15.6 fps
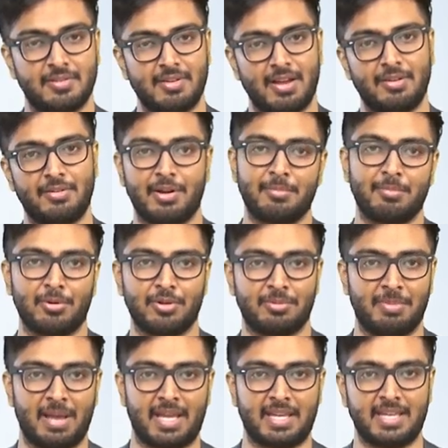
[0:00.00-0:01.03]
to evaluate
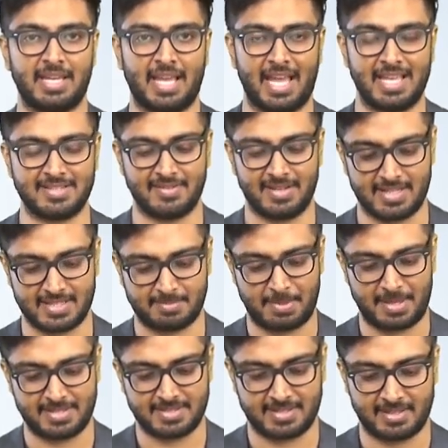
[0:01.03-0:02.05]
both bagging as well as
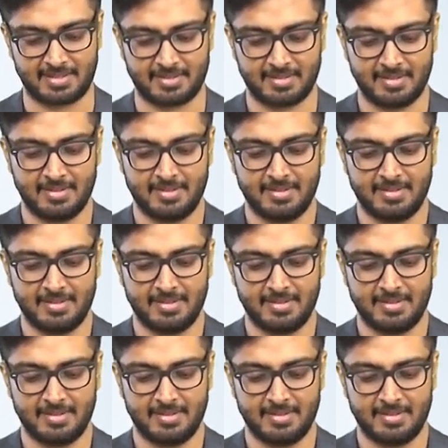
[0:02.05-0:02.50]
pasting.